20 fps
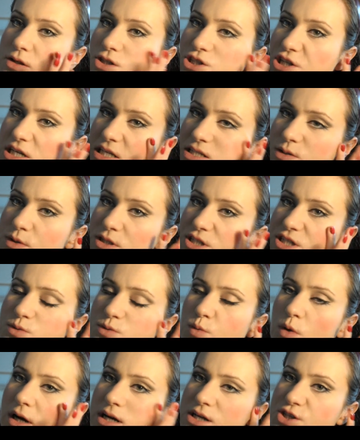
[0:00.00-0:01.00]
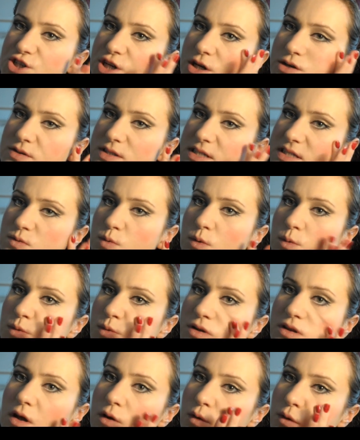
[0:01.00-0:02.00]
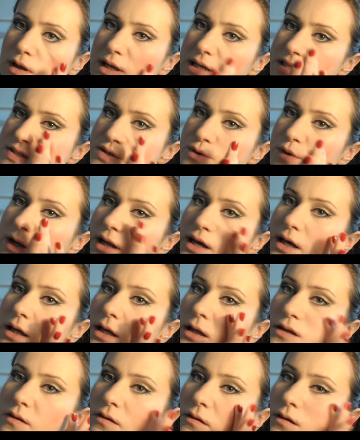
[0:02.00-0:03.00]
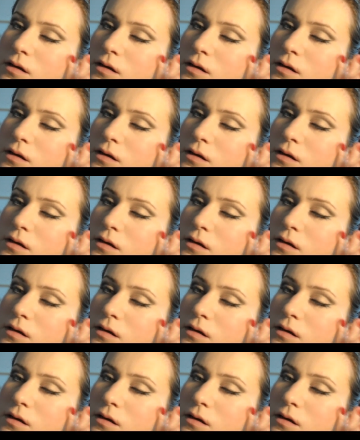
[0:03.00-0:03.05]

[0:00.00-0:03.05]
on the cheeks, which is why I chose this one with no glitter in it,